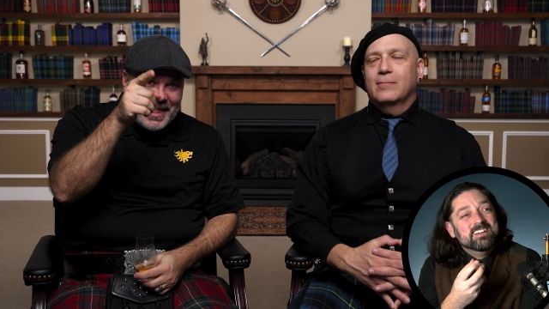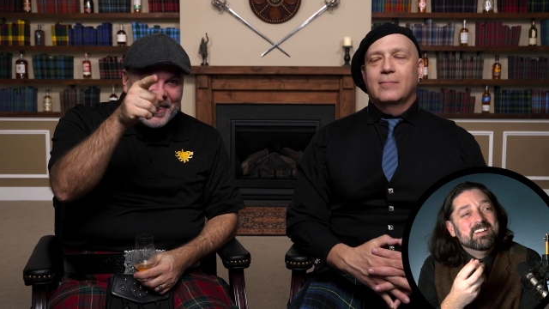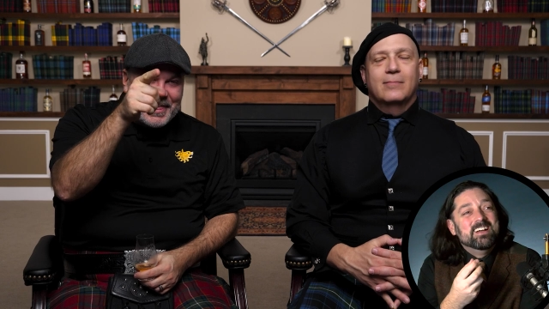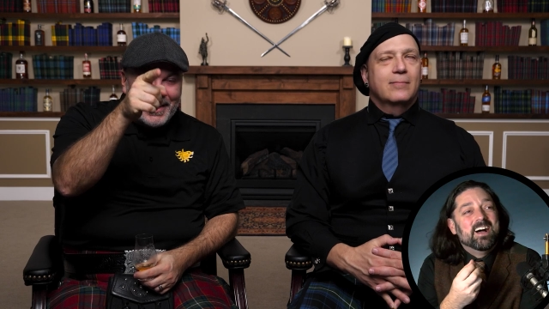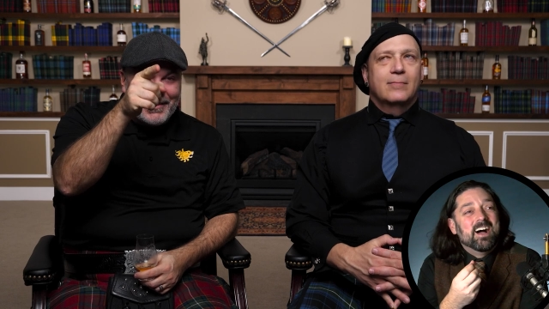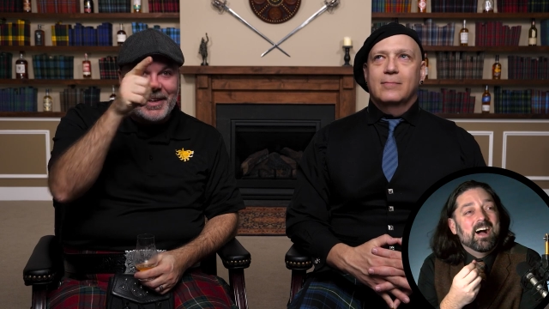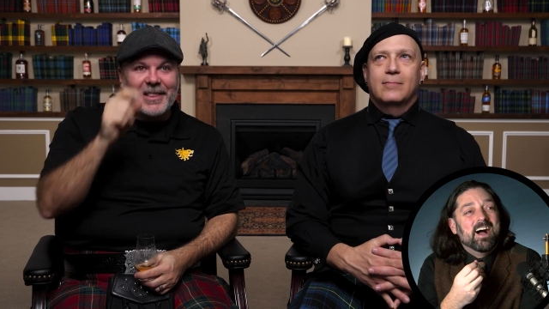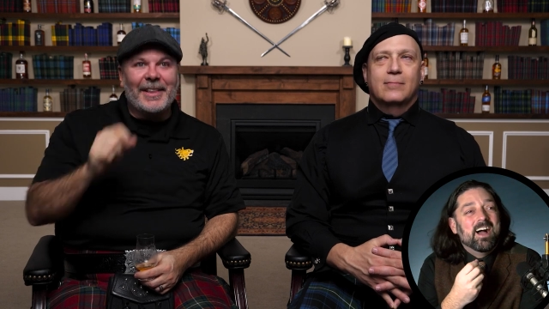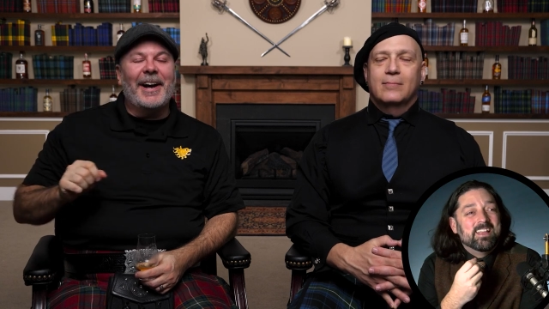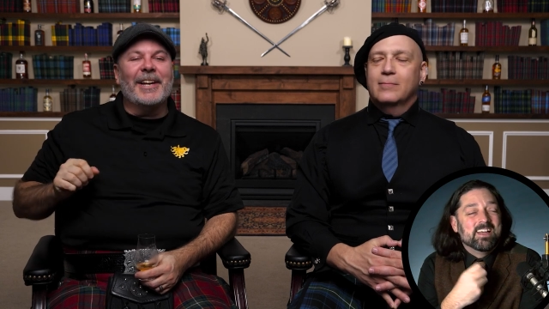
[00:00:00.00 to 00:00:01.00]
Speaker 1: and therein
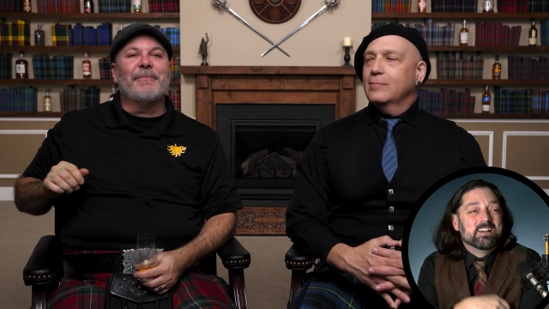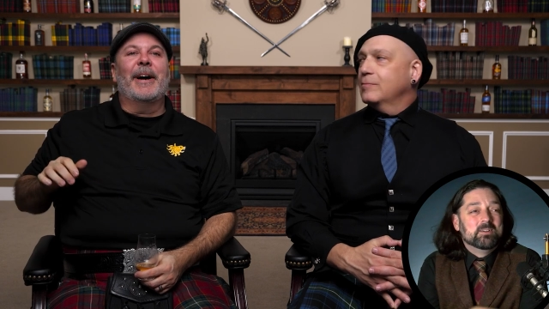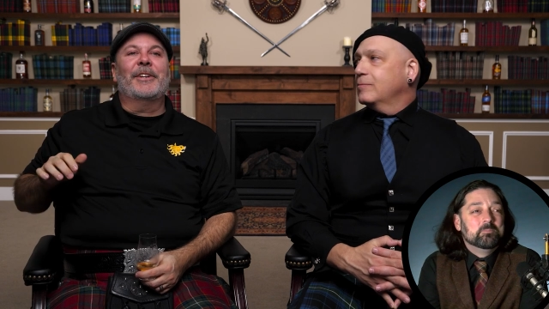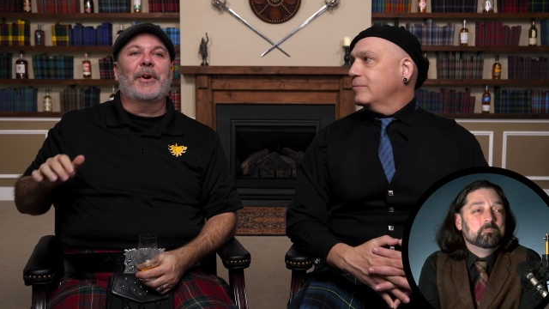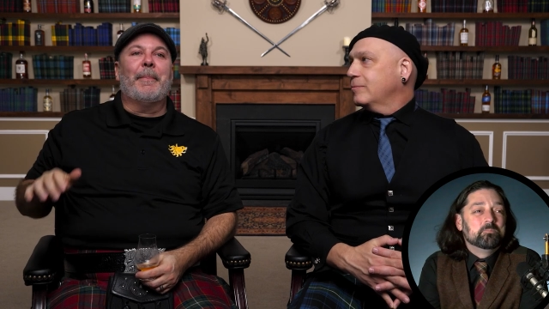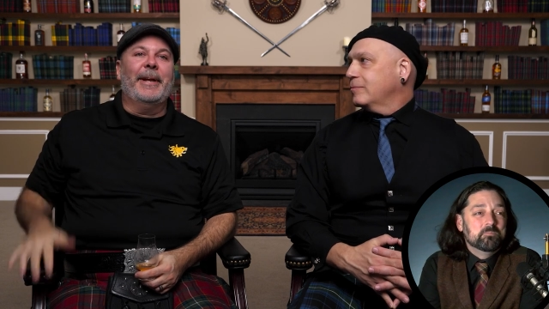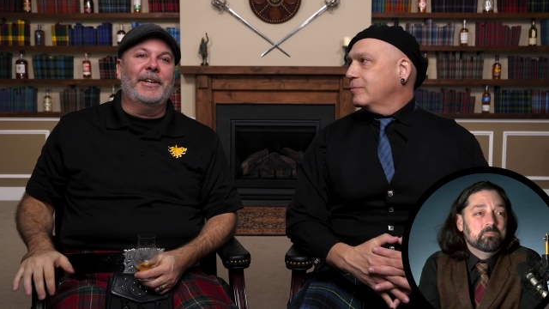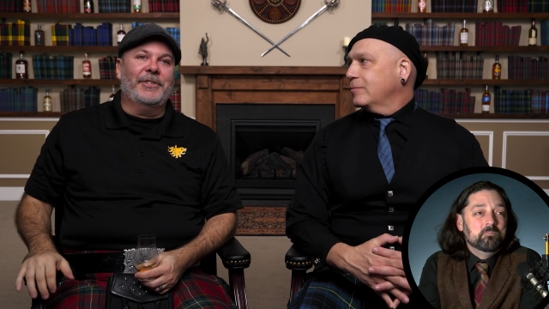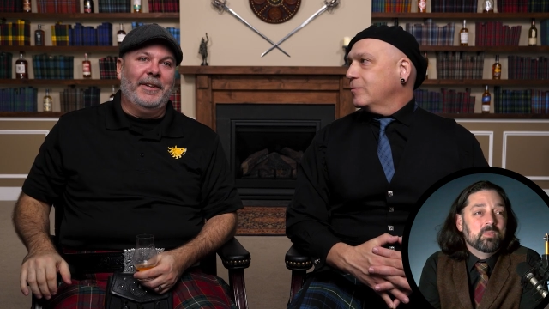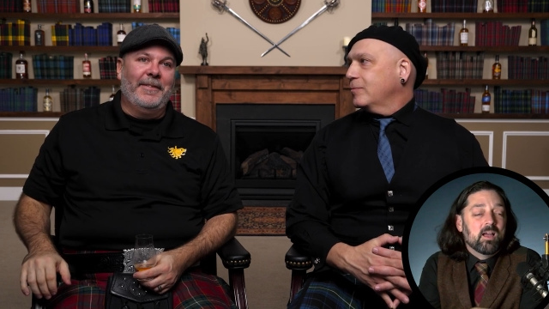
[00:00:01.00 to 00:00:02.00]
lies yeah. my
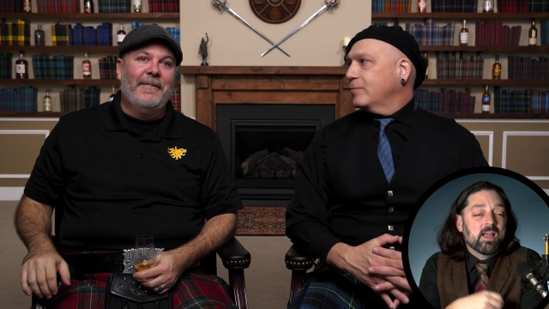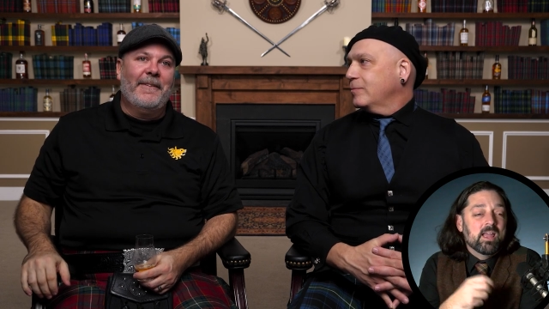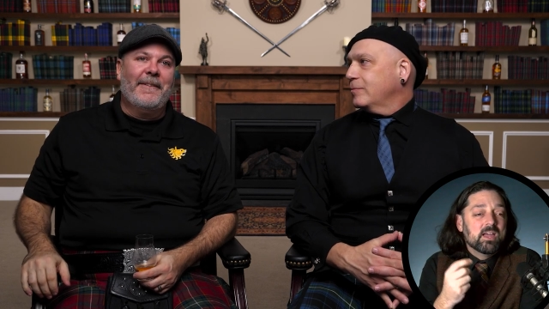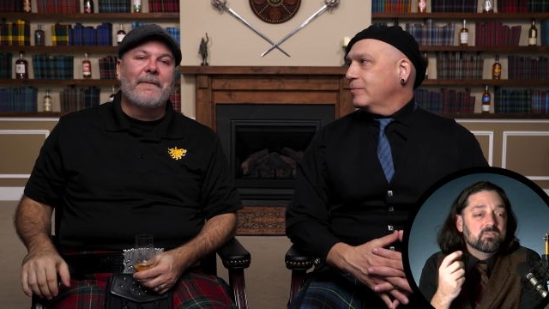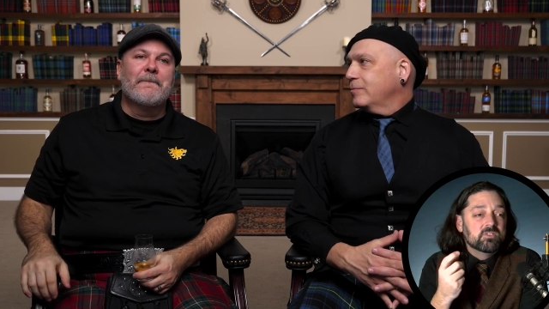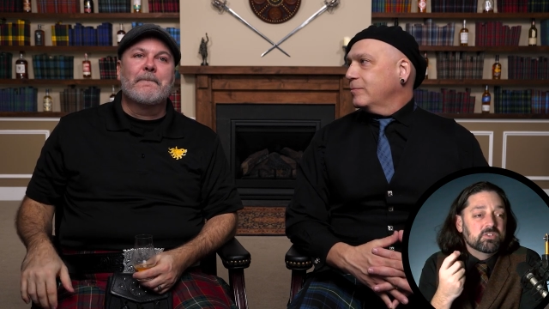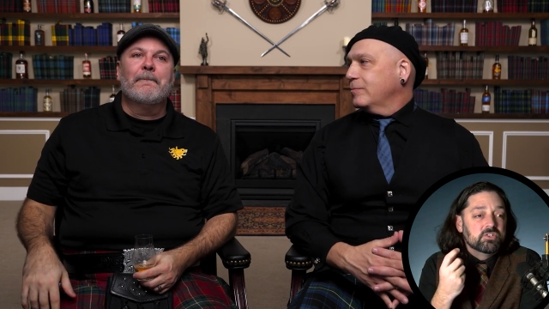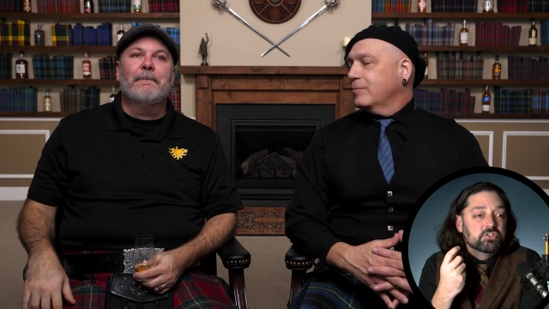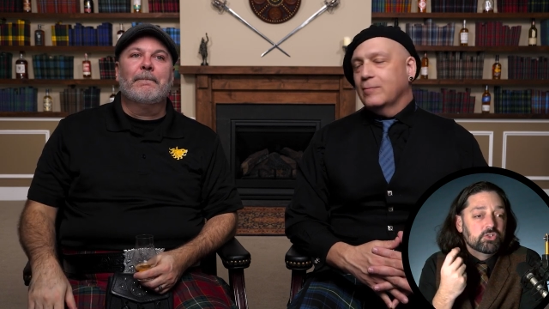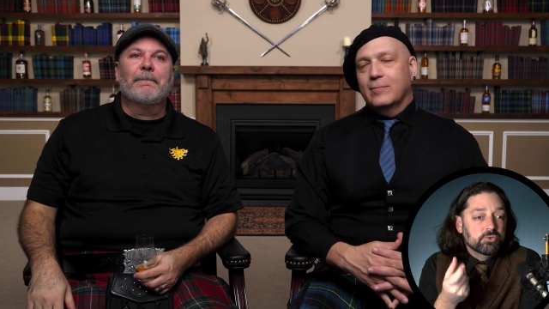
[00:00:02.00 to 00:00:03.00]
trepidation.
Speaker 2: I have the
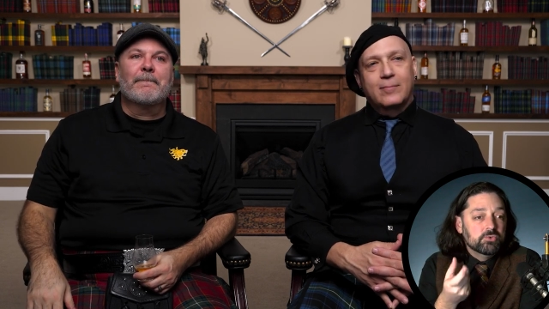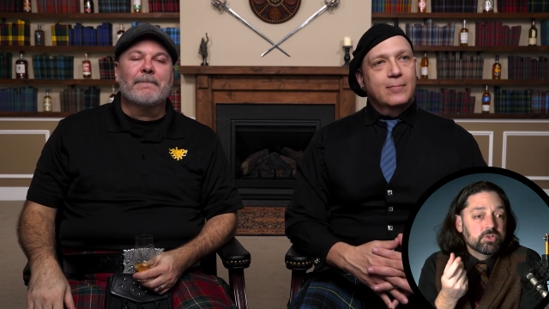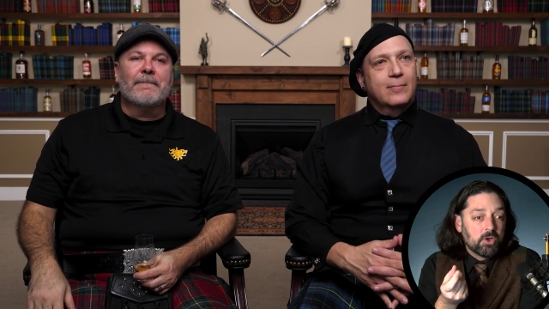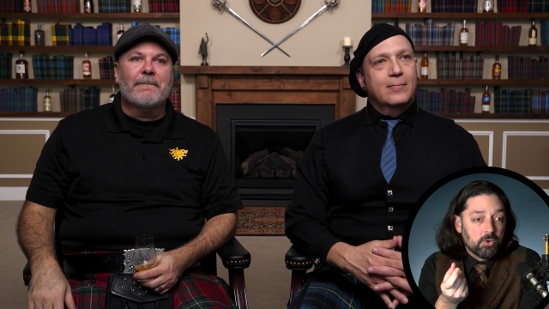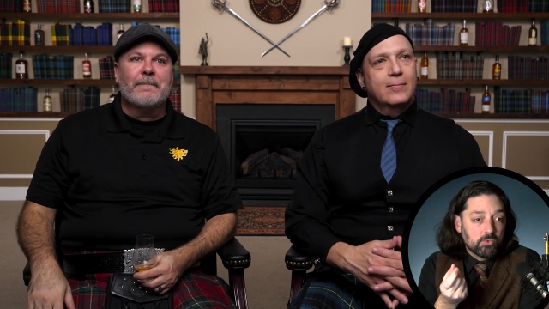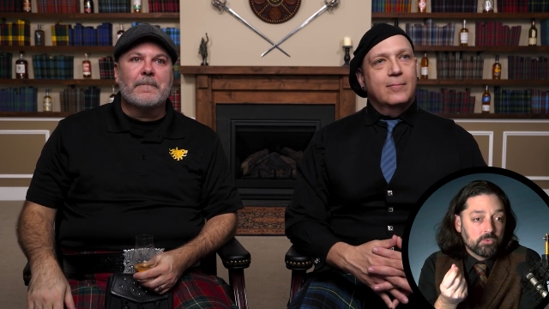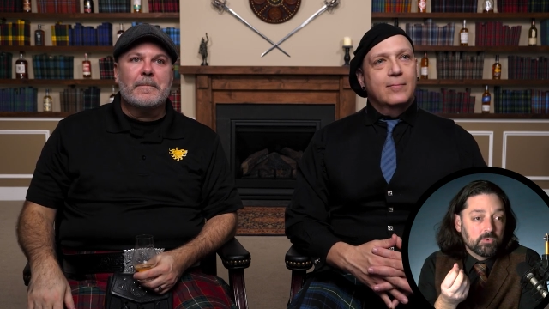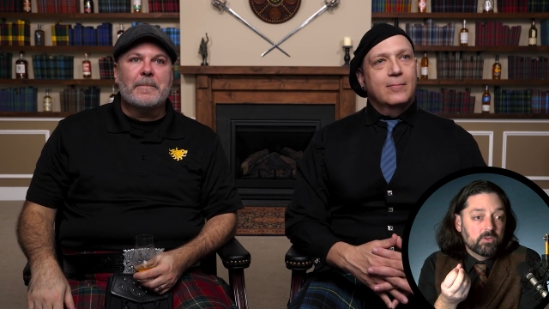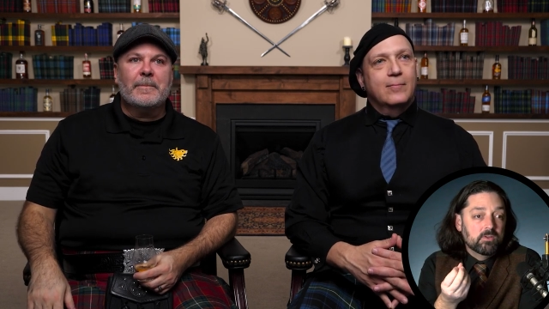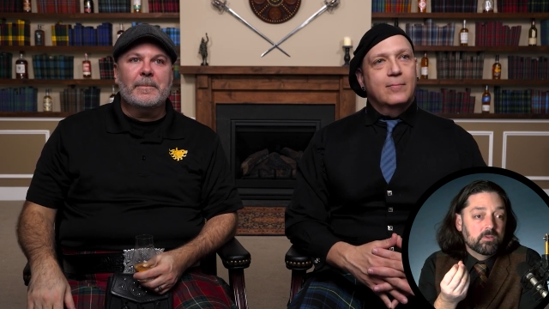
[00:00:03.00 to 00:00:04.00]
two
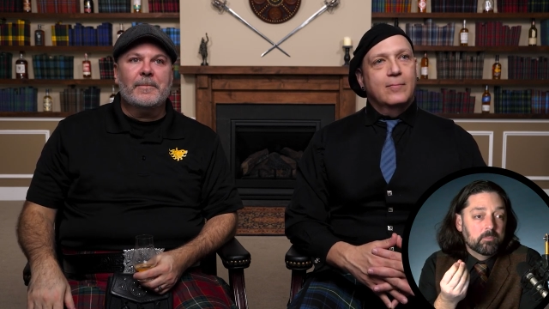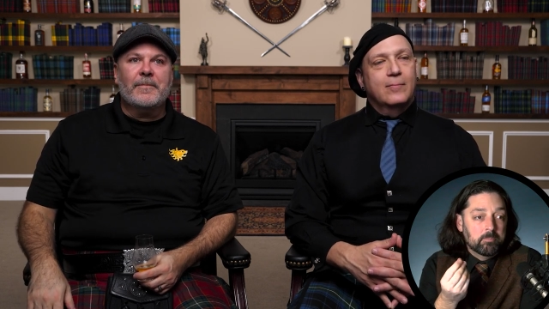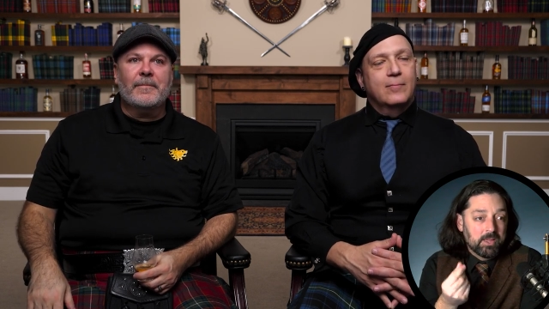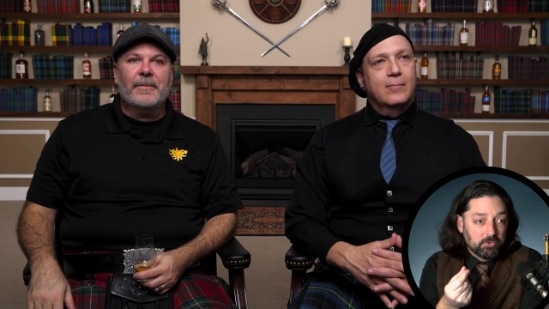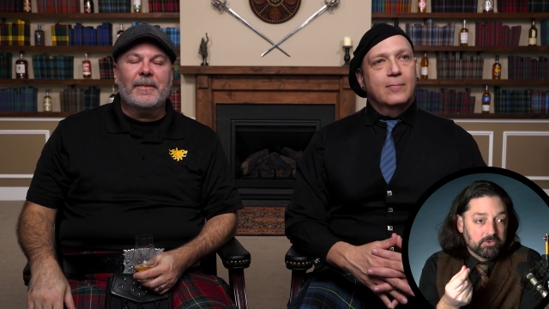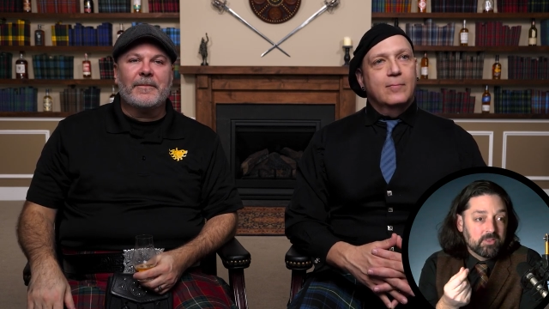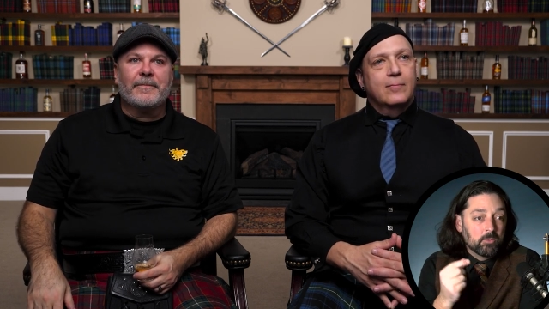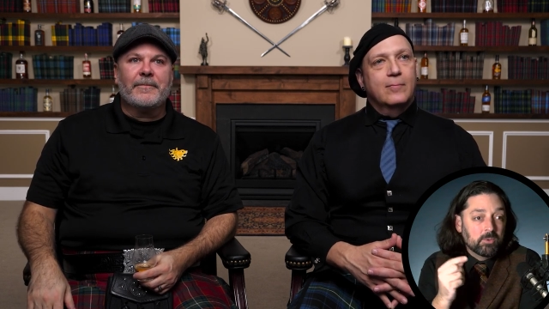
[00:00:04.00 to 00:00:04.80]
tone belt that